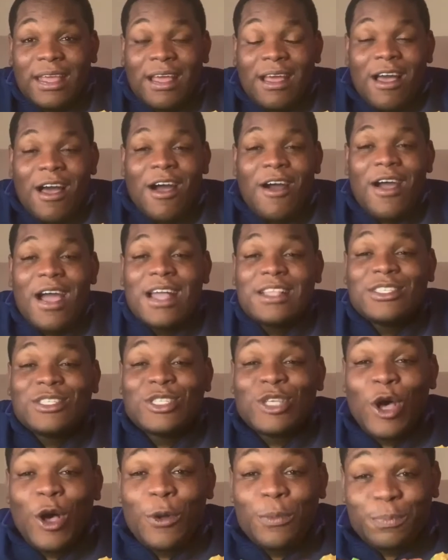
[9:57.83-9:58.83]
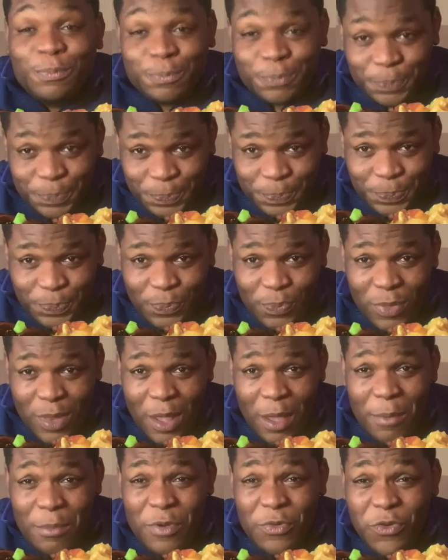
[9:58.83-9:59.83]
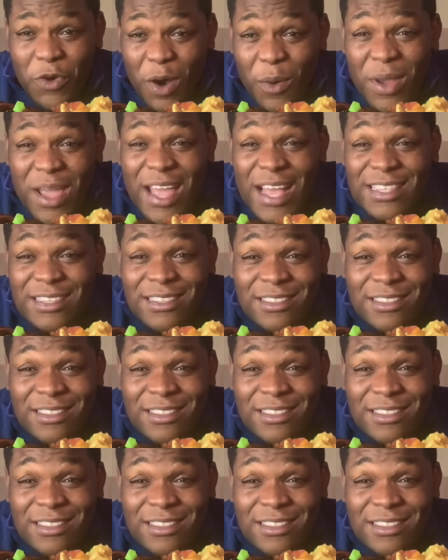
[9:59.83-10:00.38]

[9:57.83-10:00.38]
All right, so before we get